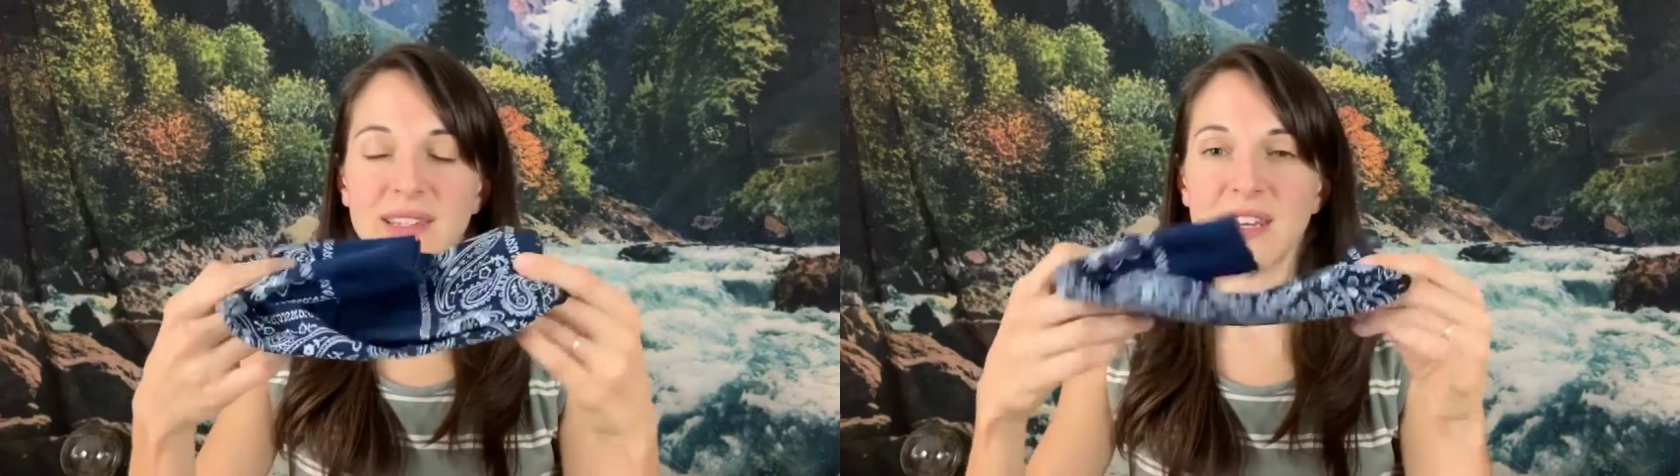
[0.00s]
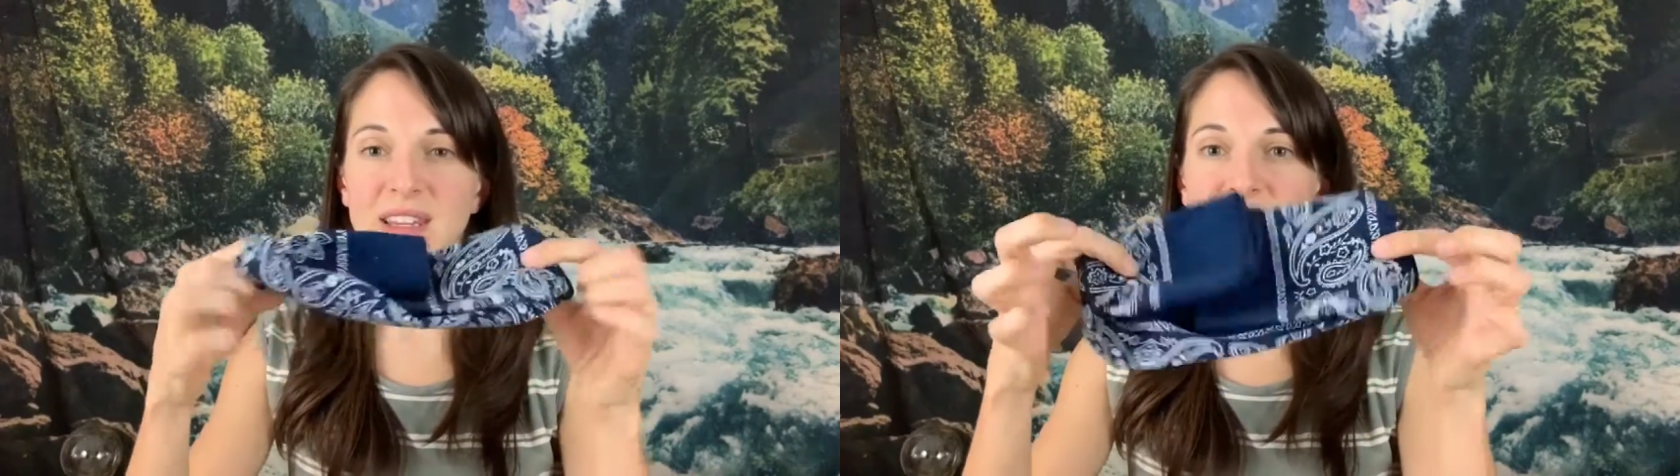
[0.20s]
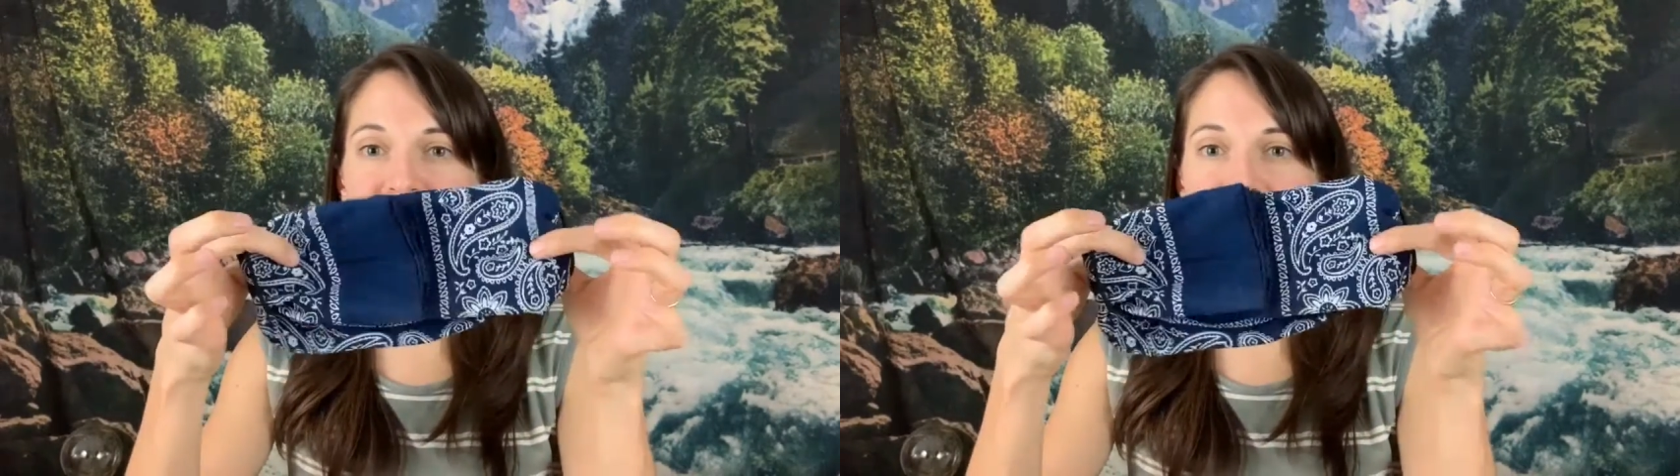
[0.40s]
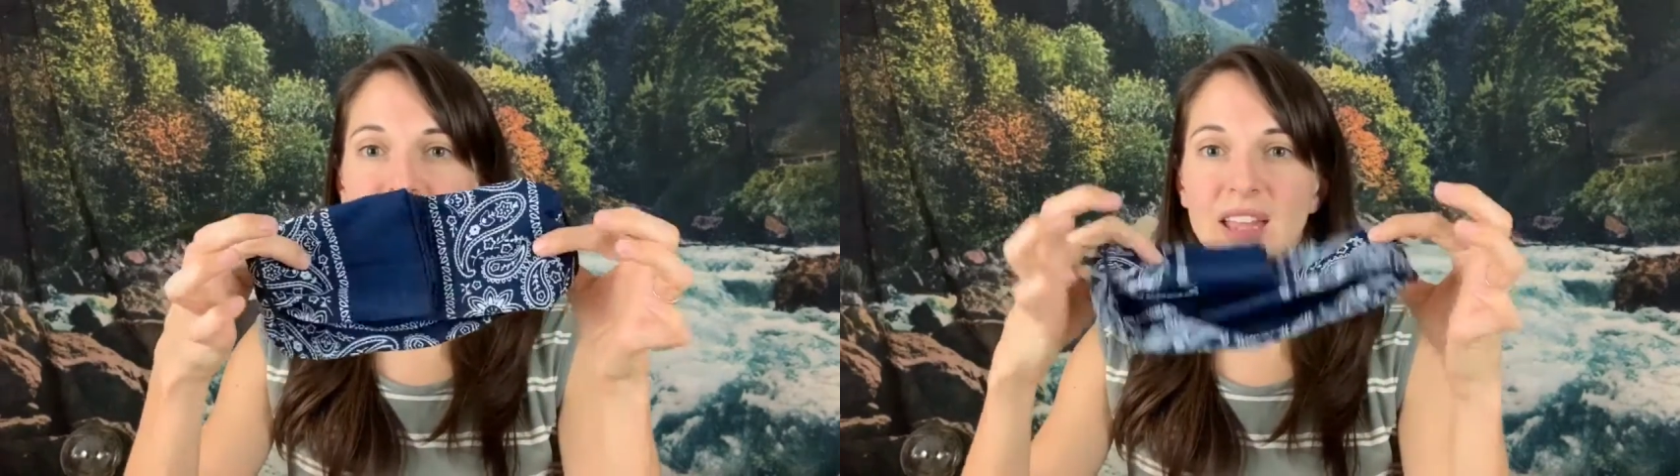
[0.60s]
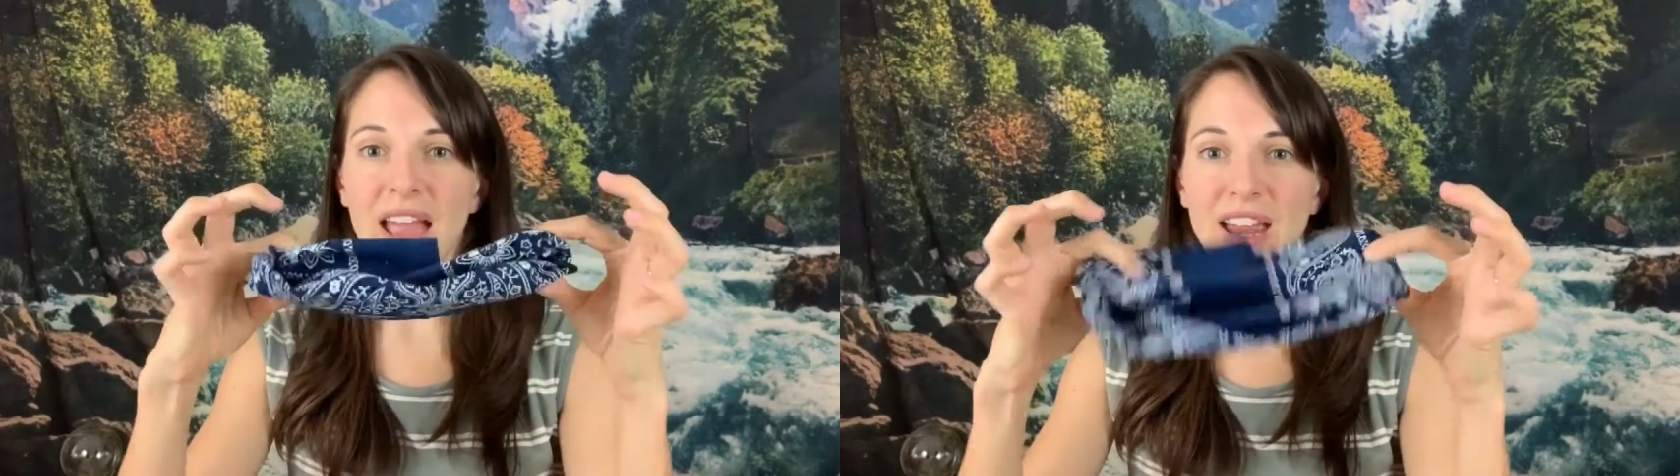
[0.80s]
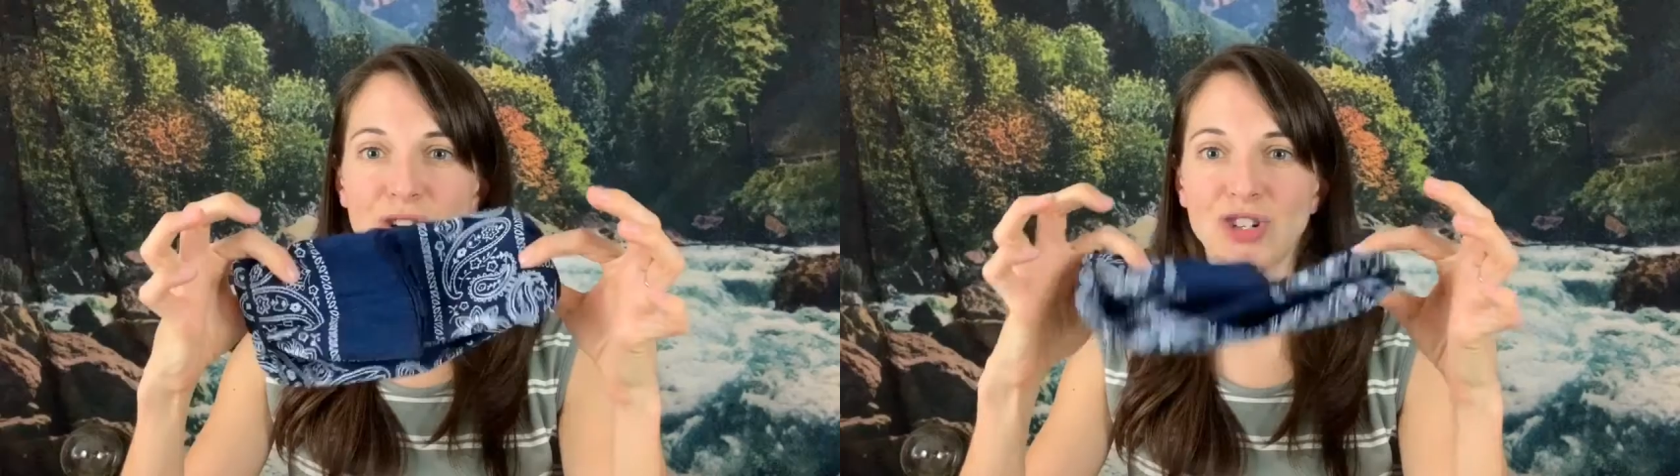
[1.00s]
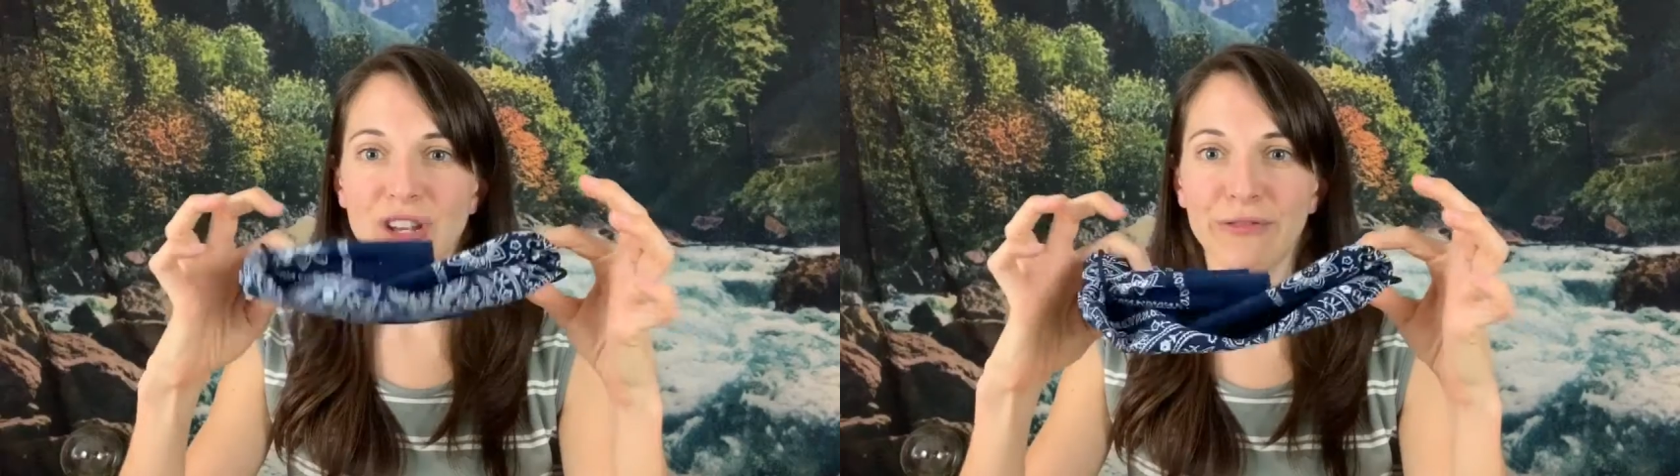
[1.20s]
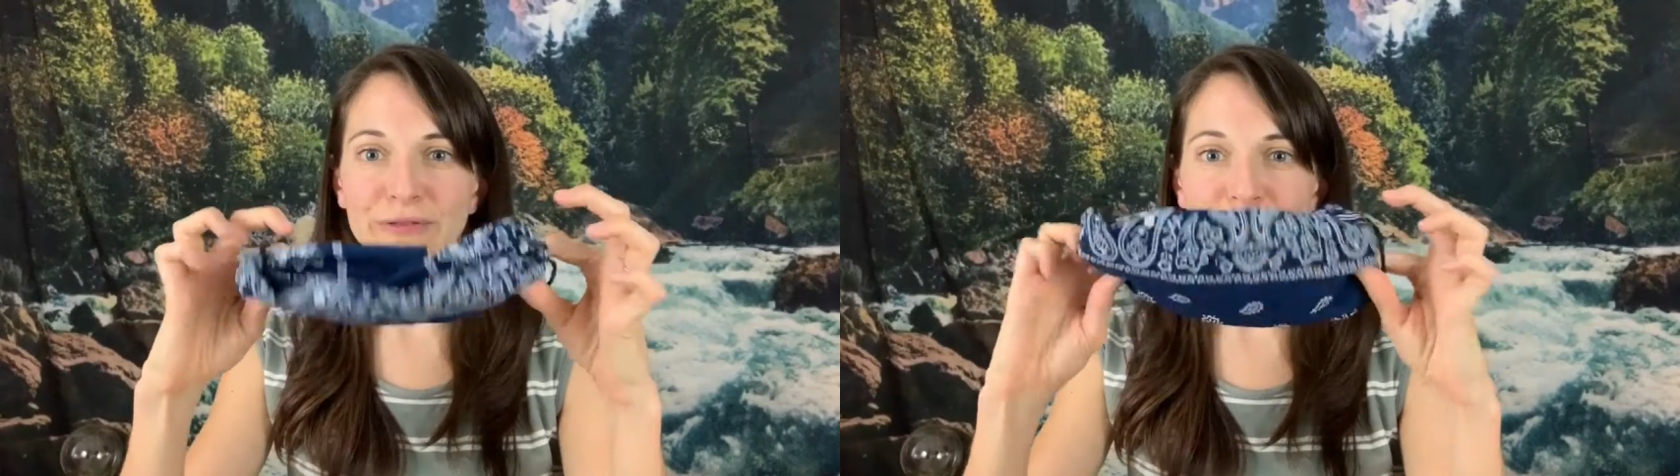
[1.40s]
CDC handkerchief